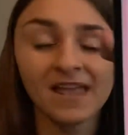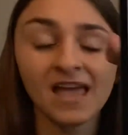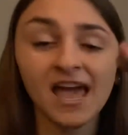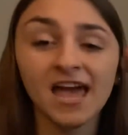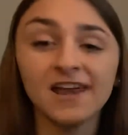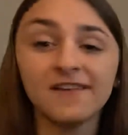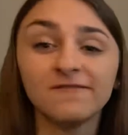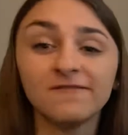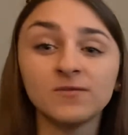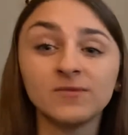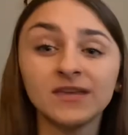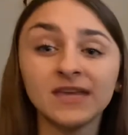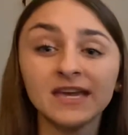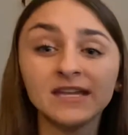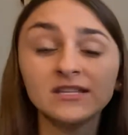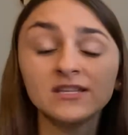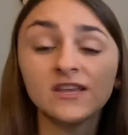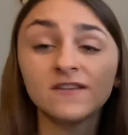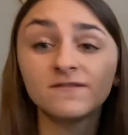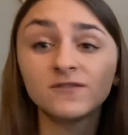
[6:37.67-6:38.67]
And if
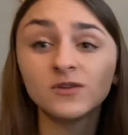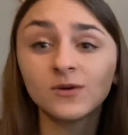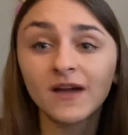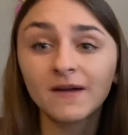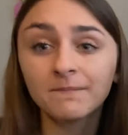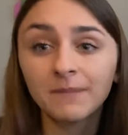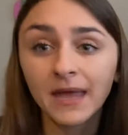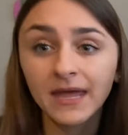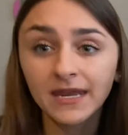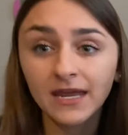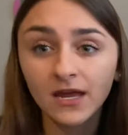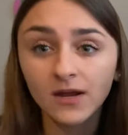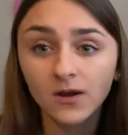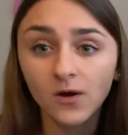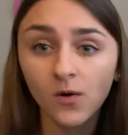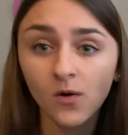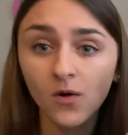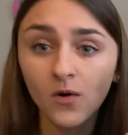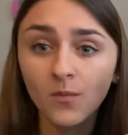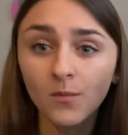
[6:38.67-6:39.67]
you don't have paint at
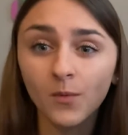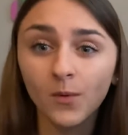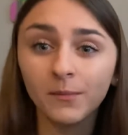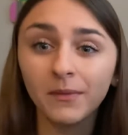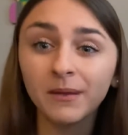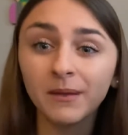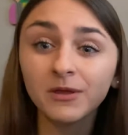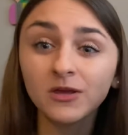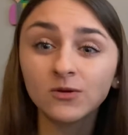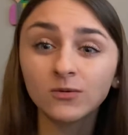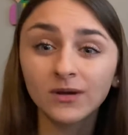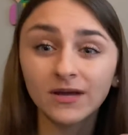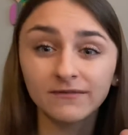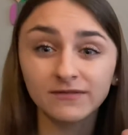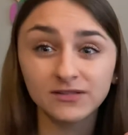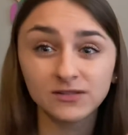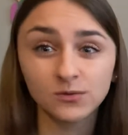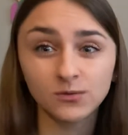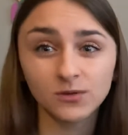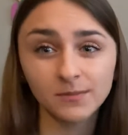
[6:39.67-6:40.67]
home, or maybe you don't have
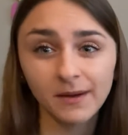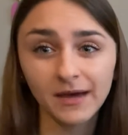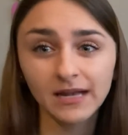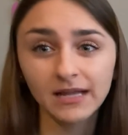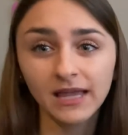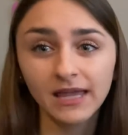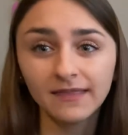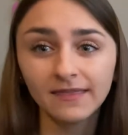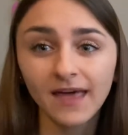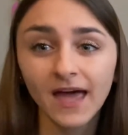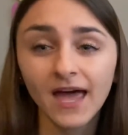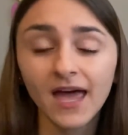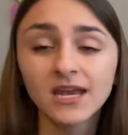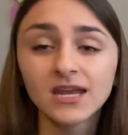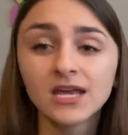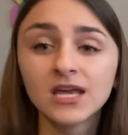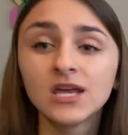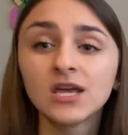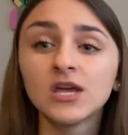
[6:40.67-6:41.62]
a soda bottle like that,